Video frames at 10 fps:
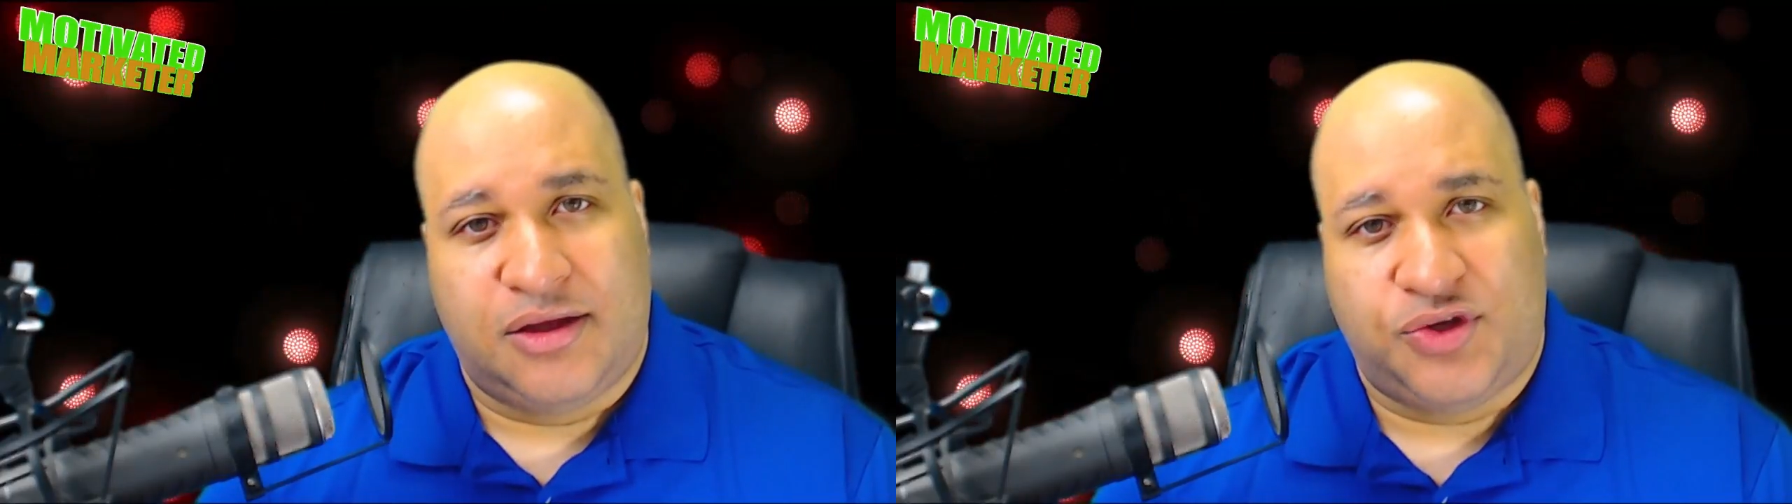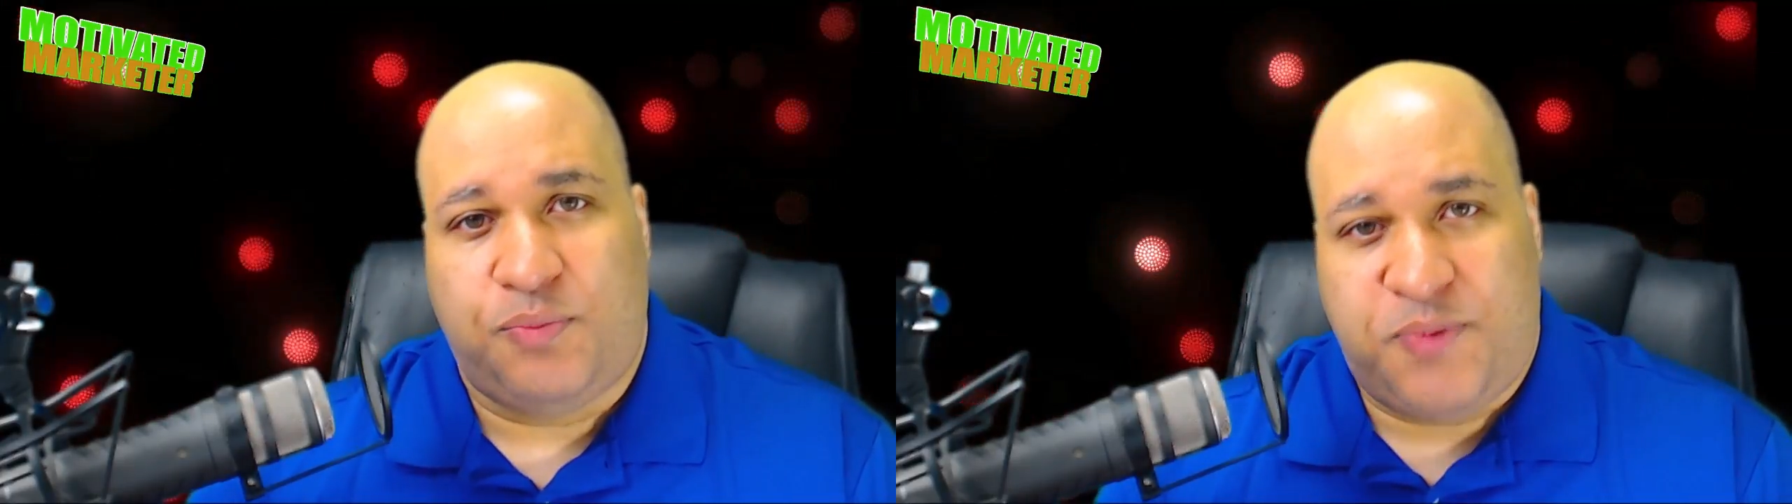
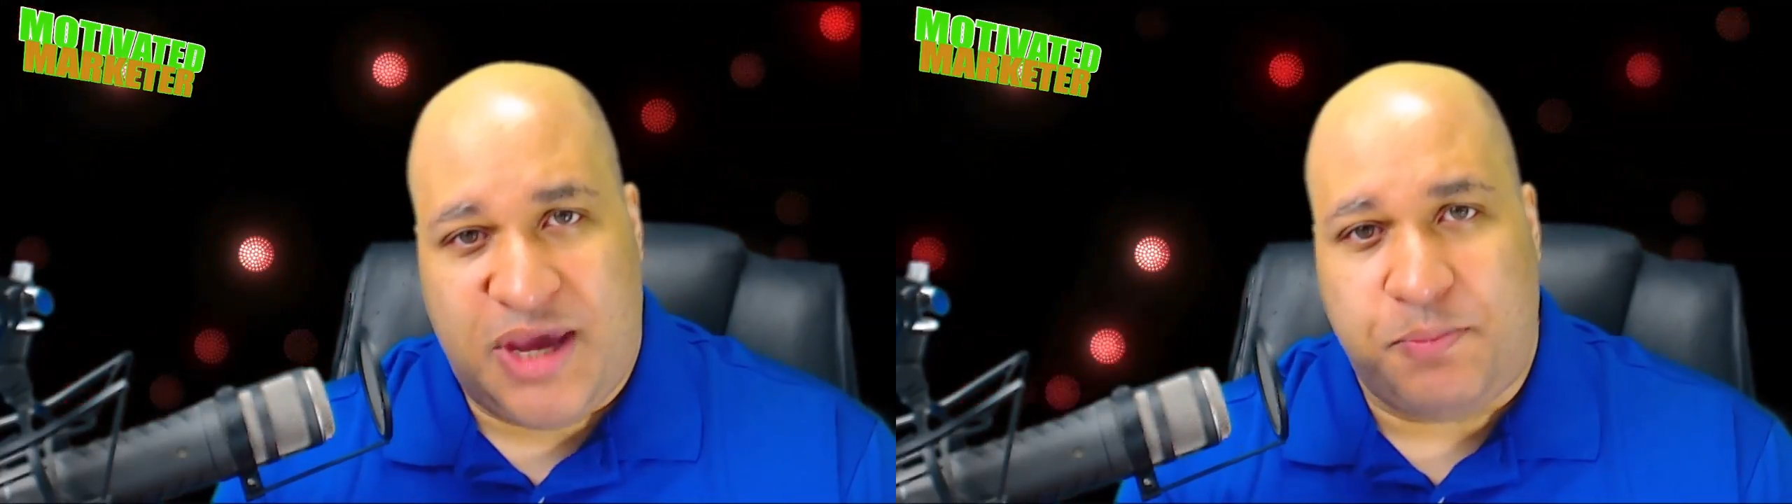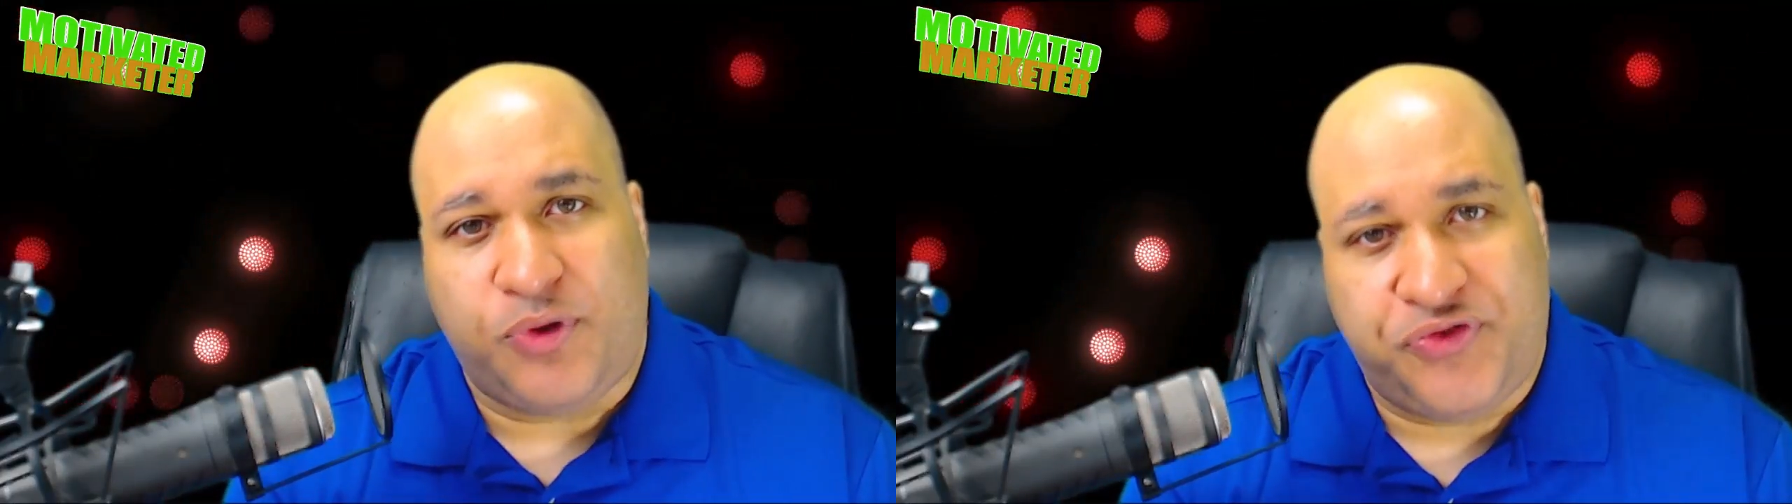Do
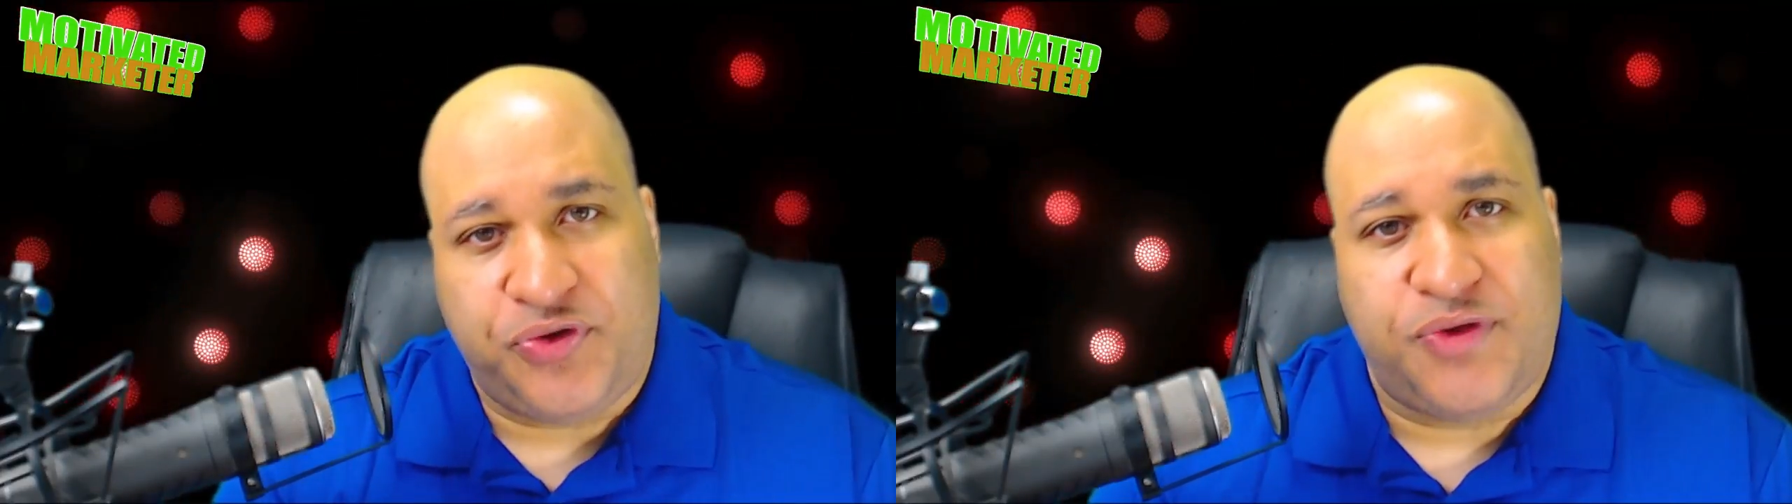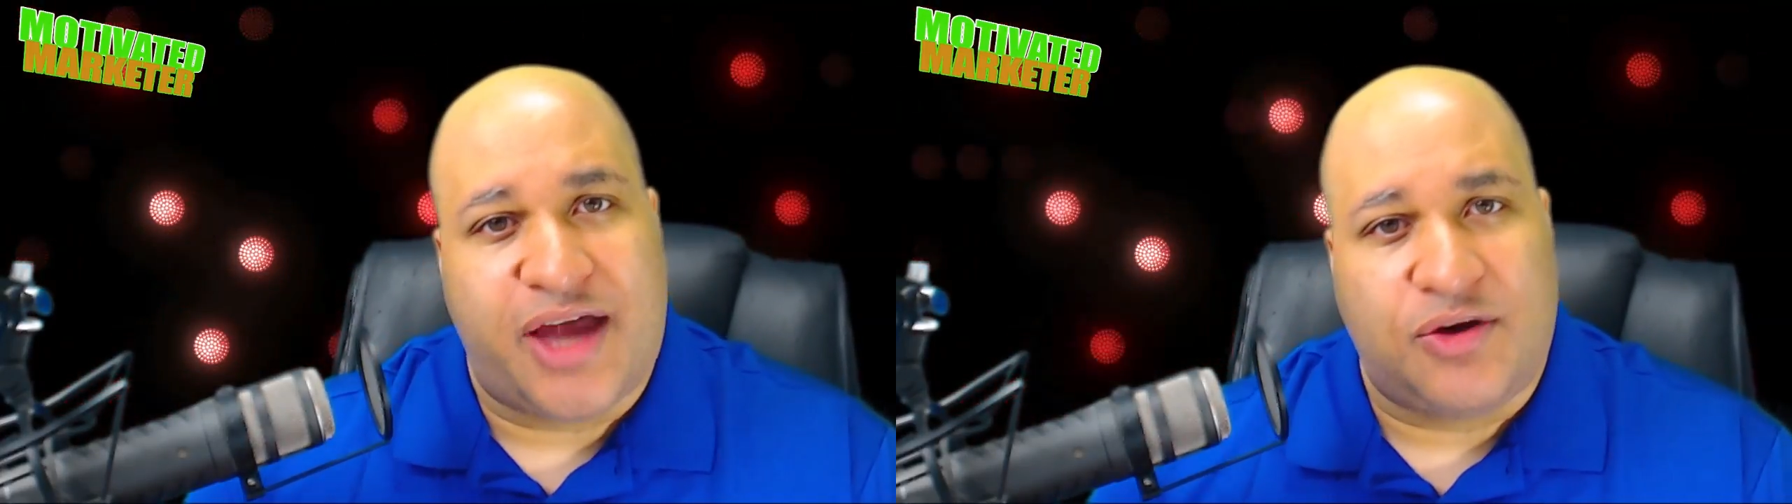people
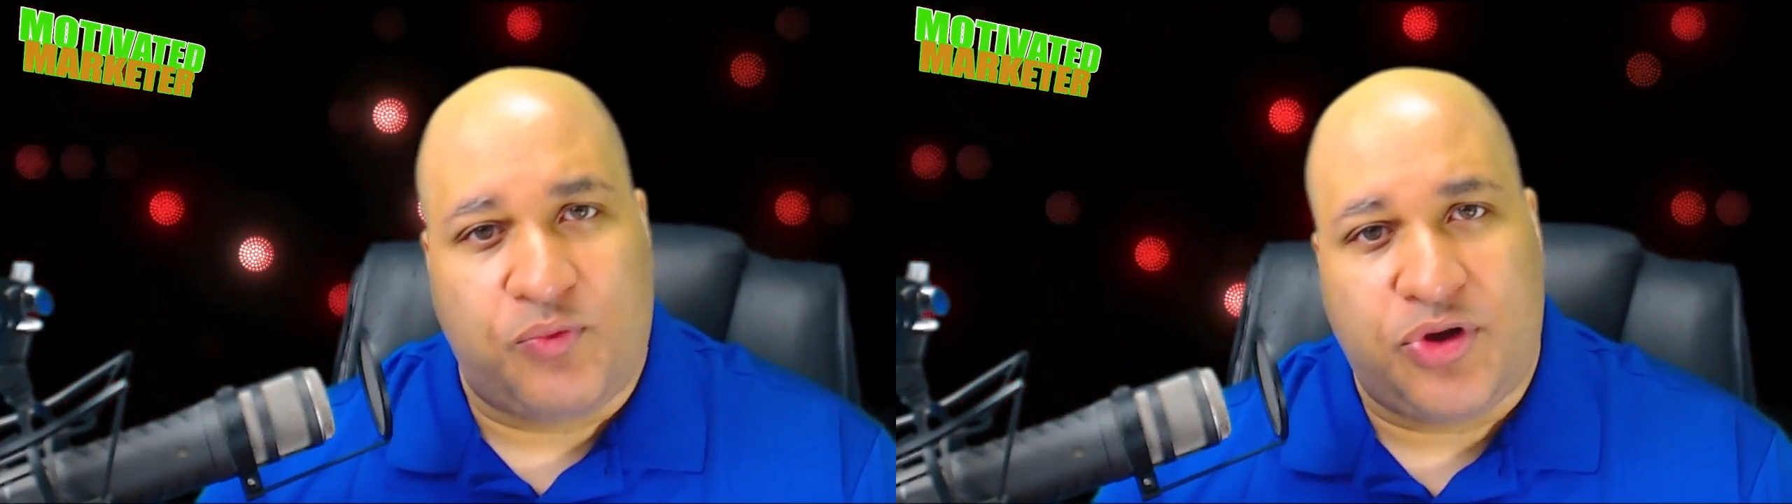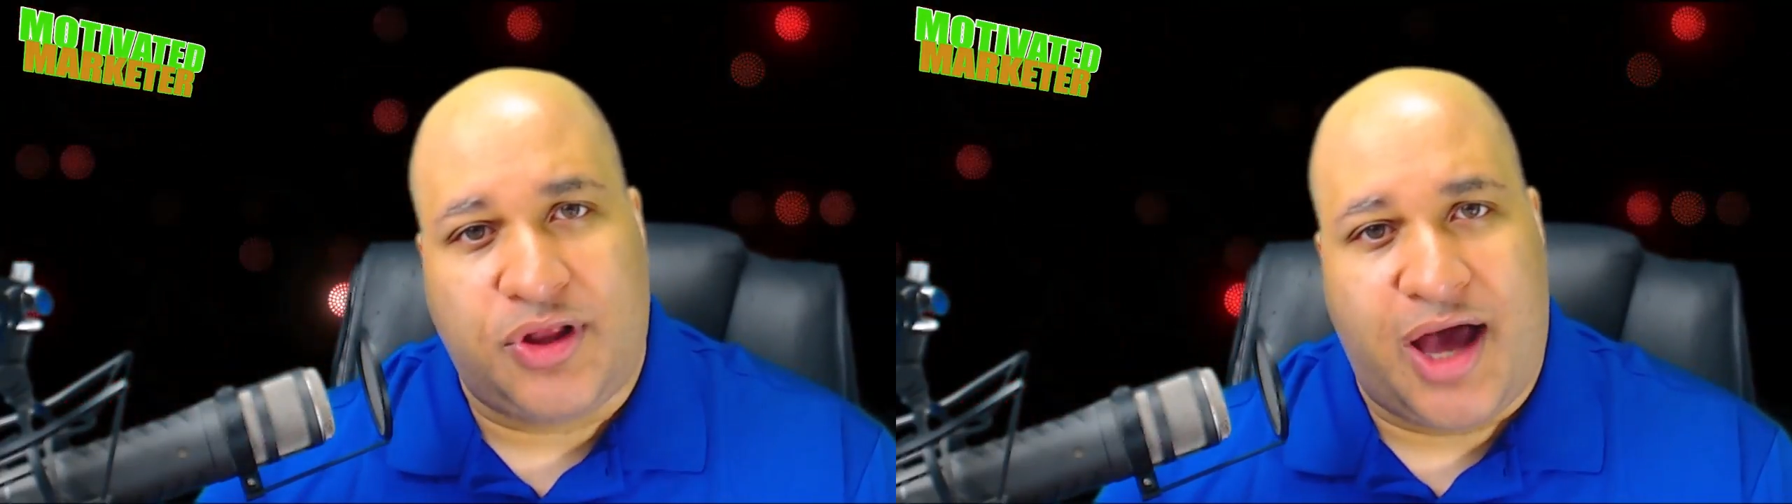do that in
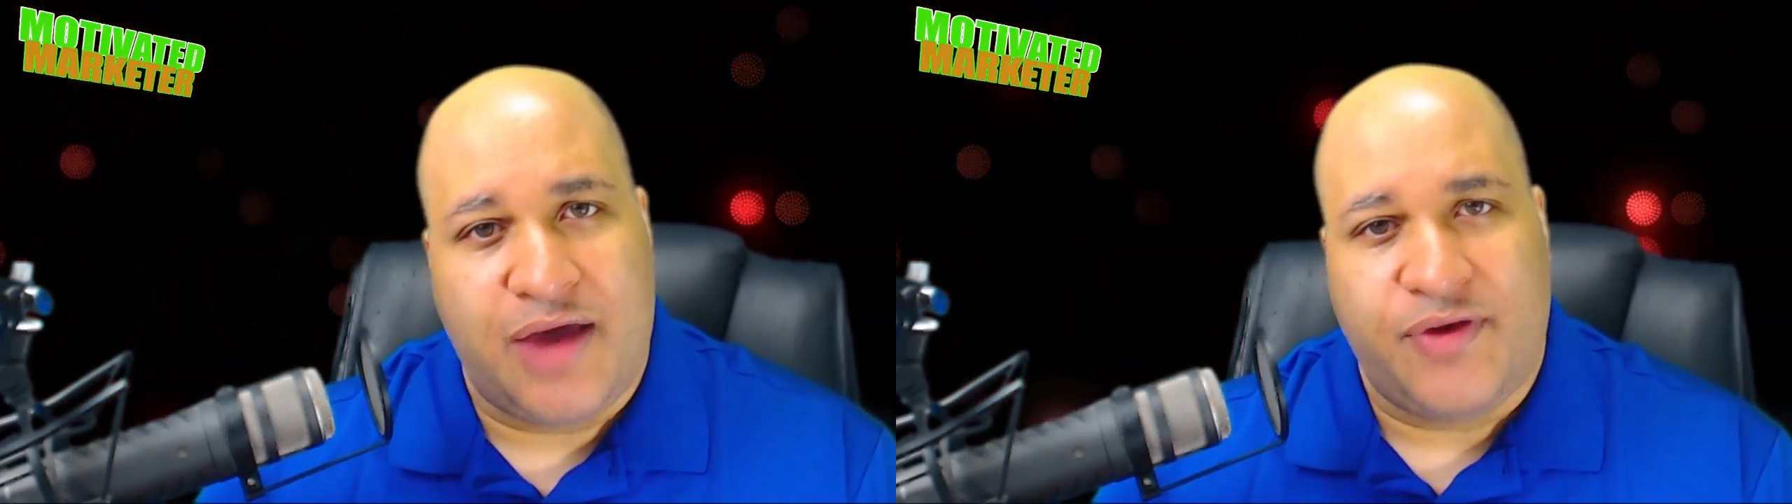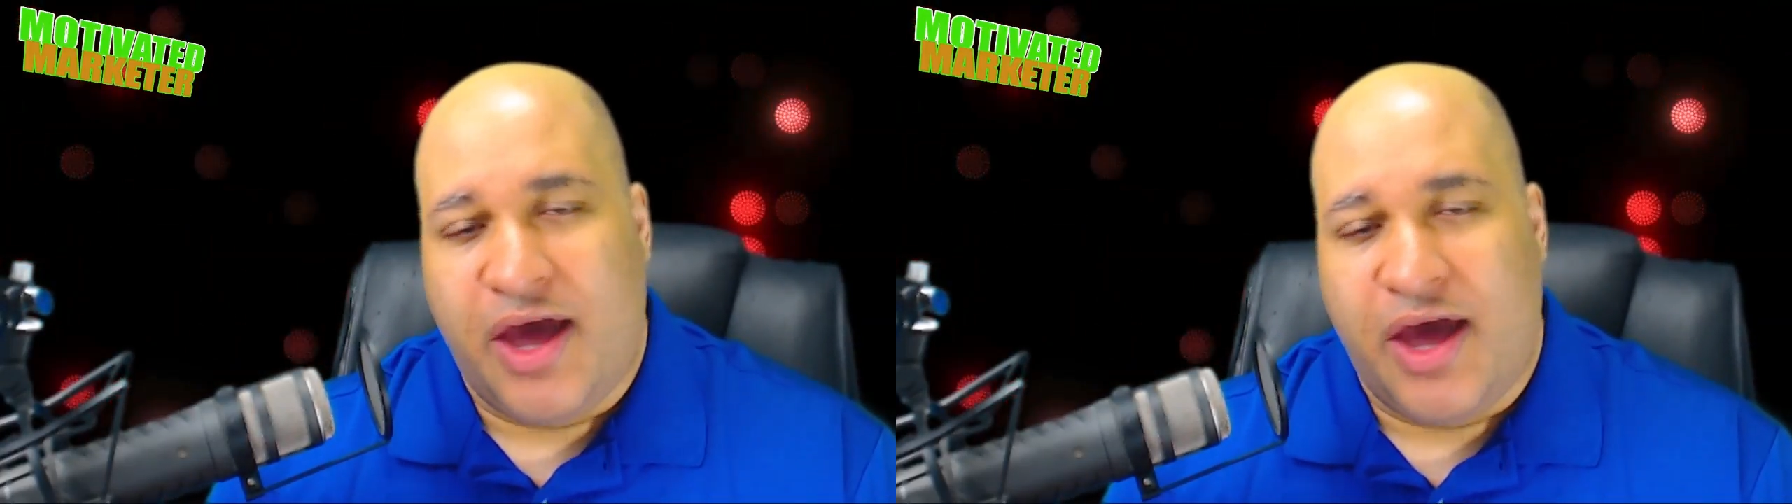real life?